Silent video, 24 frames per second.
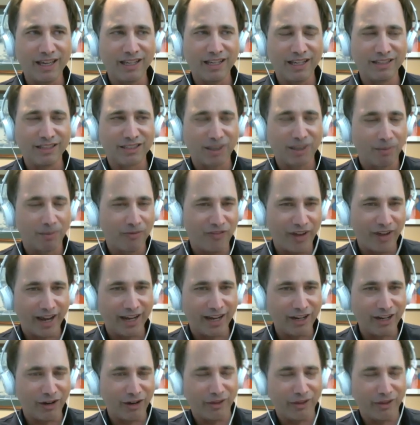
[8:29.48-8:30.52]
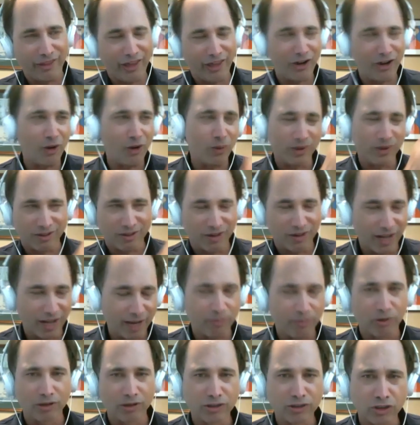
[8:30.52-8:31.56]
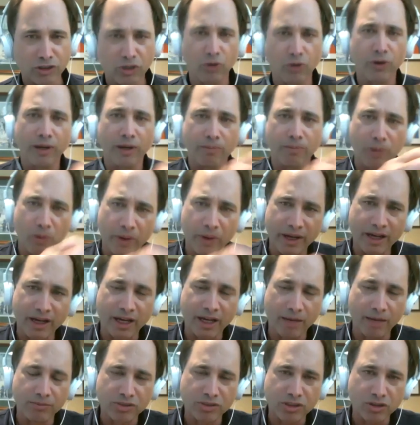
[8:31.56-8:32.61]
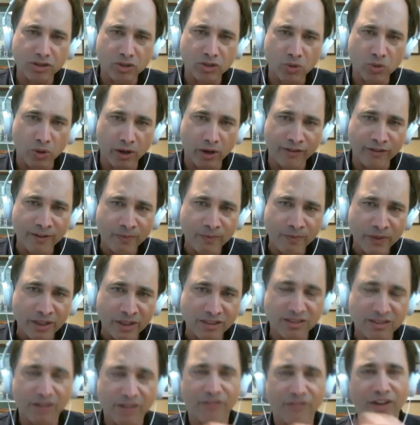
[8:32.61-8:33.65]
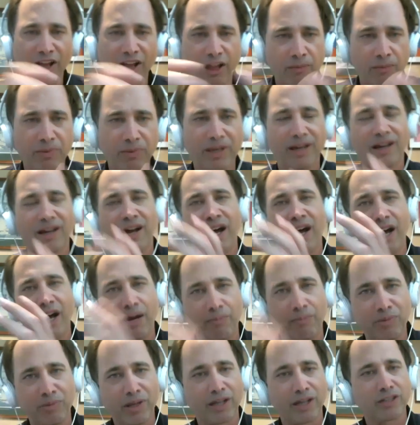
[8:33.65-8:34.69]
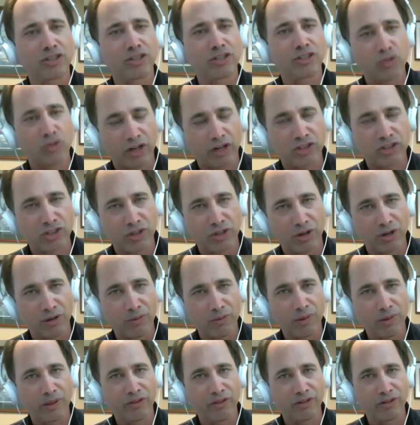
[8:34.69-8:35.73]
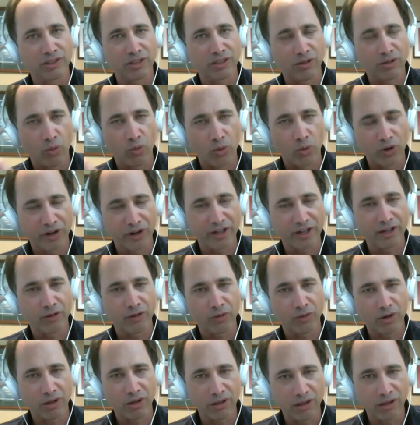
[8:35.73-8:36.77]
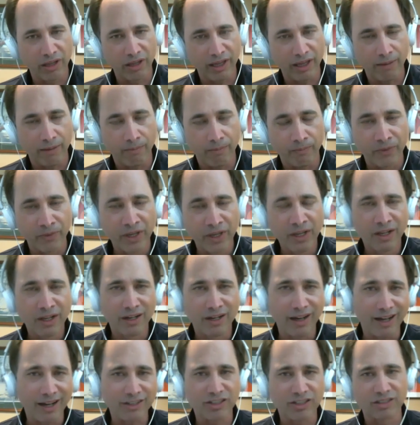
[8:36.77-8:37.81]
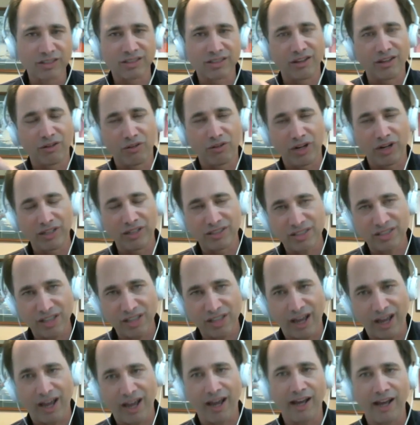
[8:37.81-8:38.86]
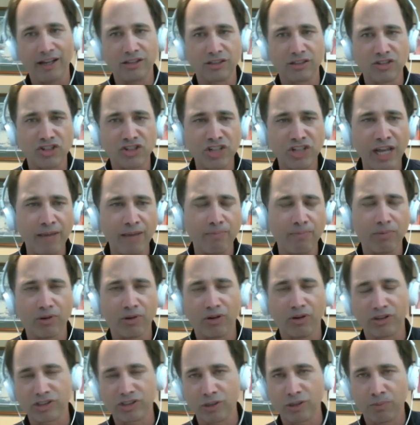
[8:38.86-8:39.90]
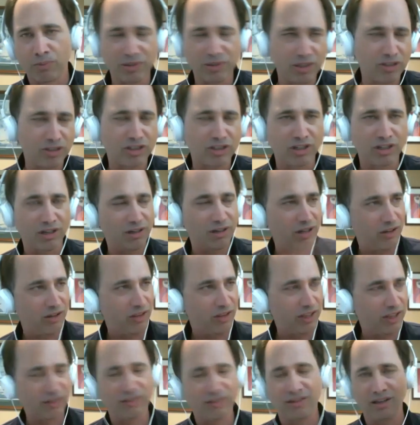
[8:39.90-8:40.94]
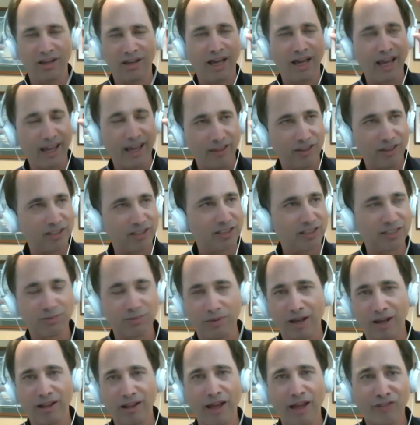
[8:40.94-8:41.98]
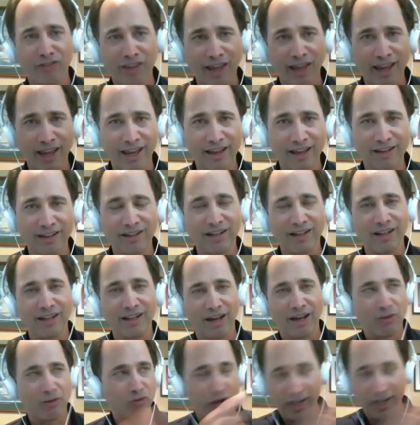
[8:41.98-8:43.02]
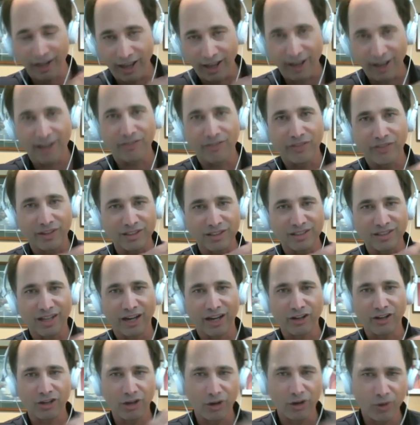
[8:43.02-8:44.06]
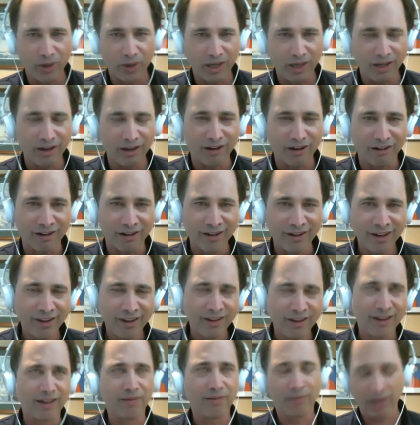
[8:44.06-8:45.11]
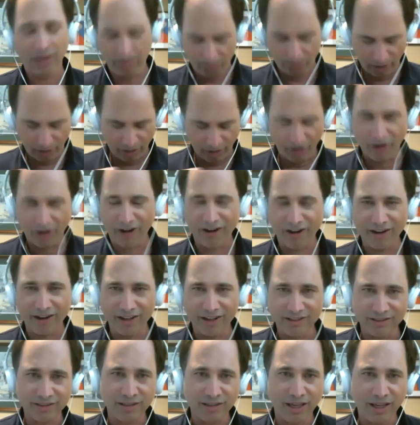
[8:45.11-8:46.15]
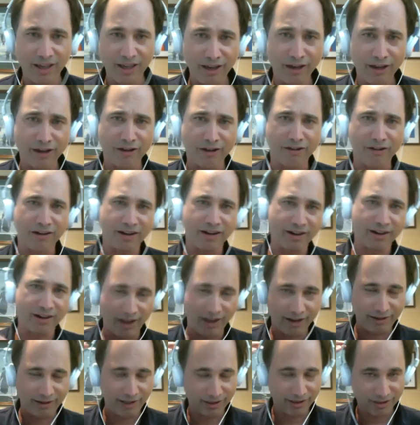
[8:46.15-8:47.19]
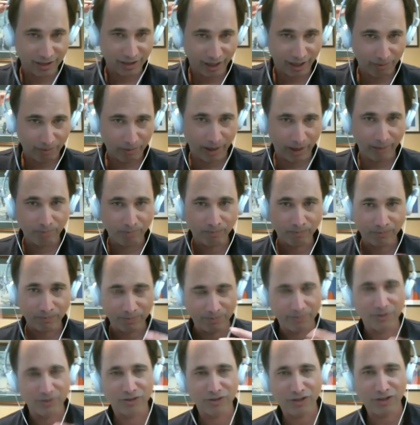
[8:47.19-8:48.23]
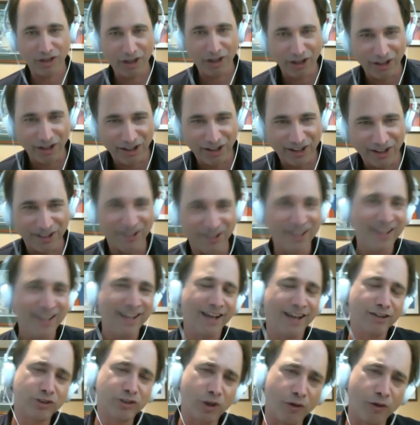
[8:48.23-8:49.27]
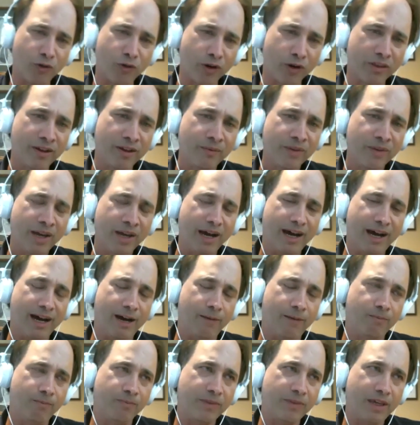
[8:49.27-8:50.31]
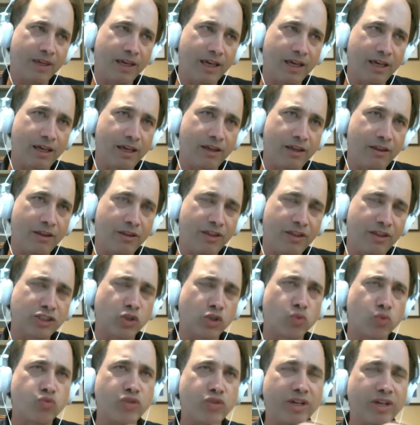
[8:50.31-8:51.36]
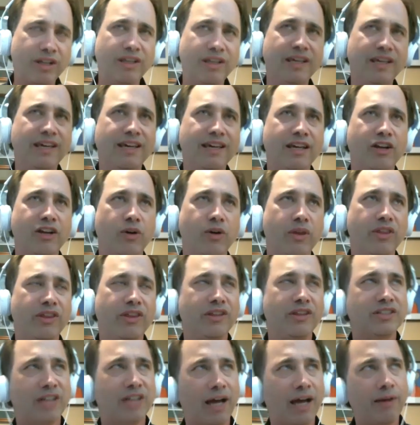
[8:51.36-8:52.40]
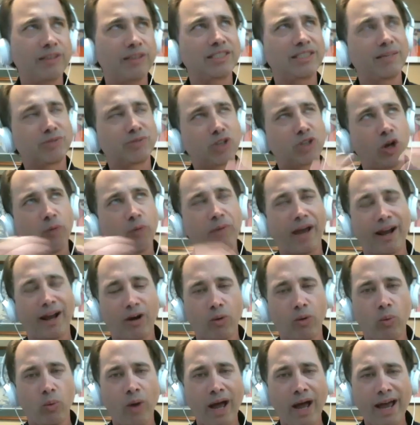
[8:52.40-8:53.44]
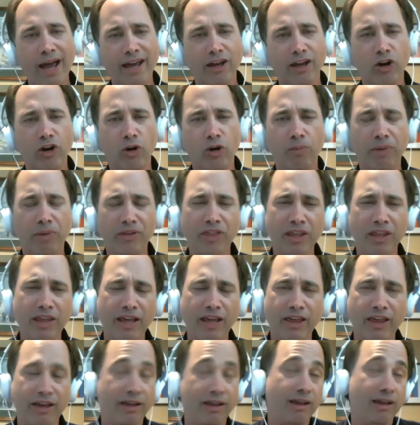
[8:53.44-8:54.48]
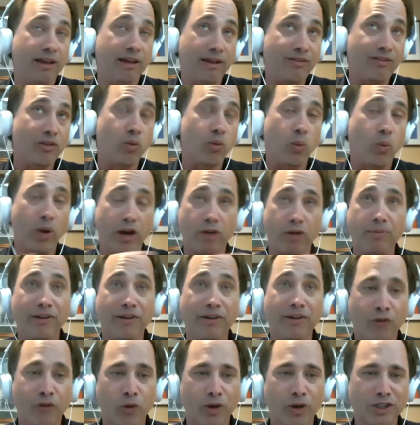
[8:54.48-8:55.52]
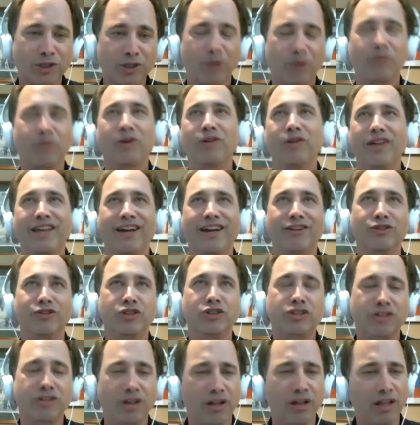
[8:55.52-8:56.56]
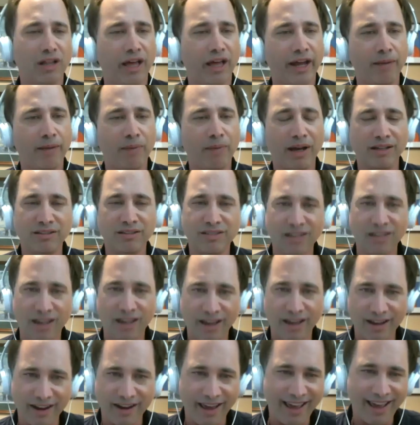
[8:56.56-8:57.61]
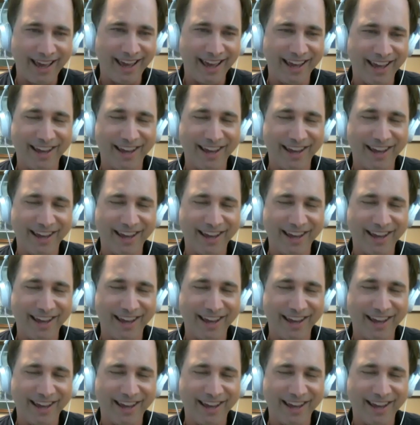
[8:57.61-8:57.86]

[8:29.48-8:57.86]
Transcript: in some fact, you know, they know what their neighbor is doing, but when it comes to sort of developing a complex structure, whether it's an organ or a limb, not just in the right size and shape, but also position, you know, that, uh, hey, this is my left hand, a right hand does not go here, and, and my heart is here and not inside my skull, and so forth. Um, These are really, you know, these concepts go back a while, but even well before sort of we really understood a lot about D N A.